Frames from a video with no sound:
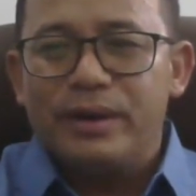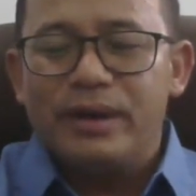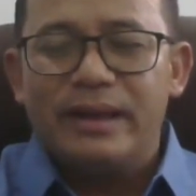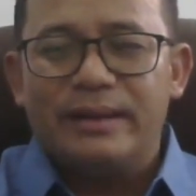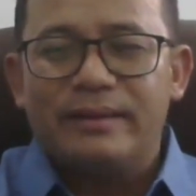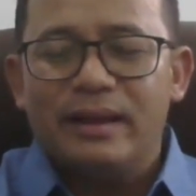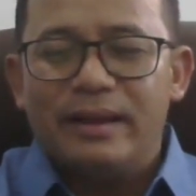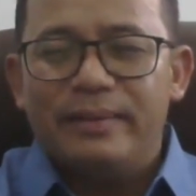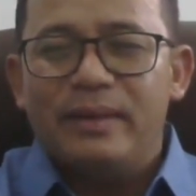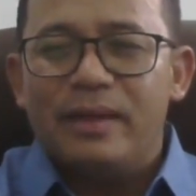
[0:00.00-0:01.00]
He had
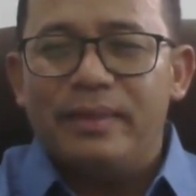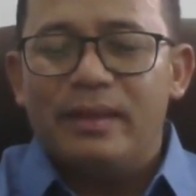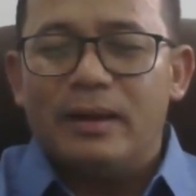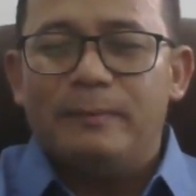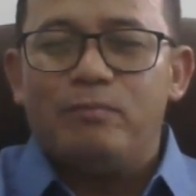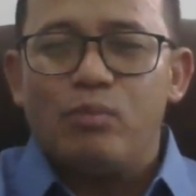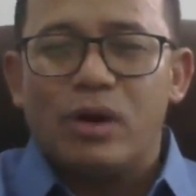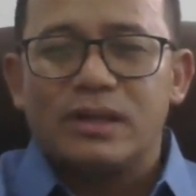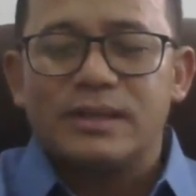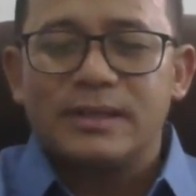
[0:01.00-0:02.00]
done the
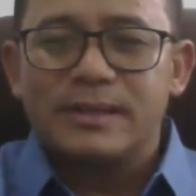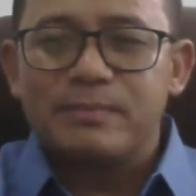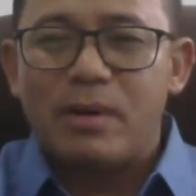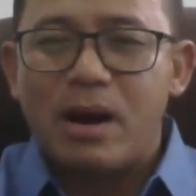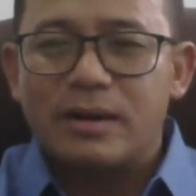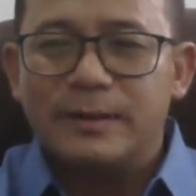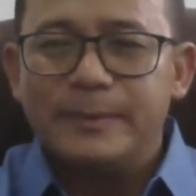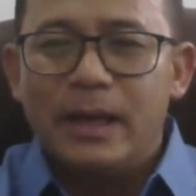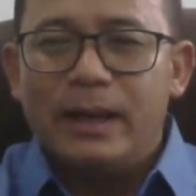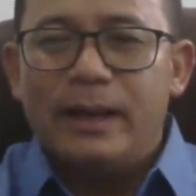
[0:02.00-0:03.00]
broadcasting part
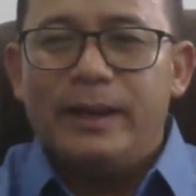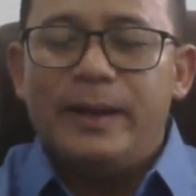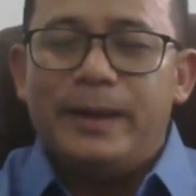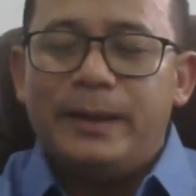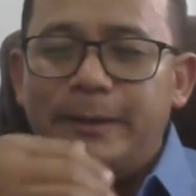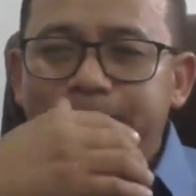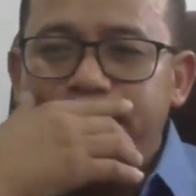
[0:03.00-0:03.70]
in